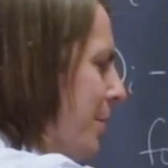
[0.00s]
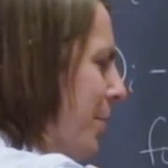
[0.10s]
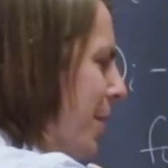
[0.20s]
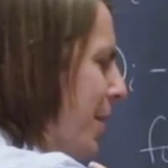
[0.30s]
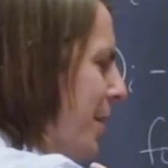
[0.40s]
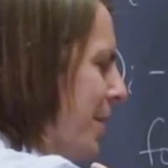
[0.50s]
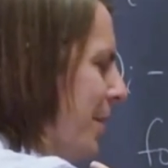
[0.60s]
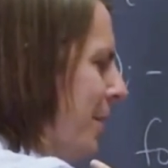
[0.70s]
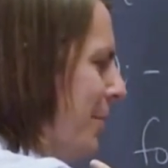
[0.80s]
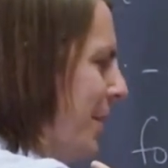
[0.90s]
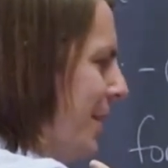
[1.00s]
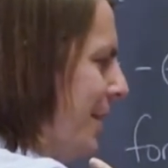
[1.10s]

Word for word: by um,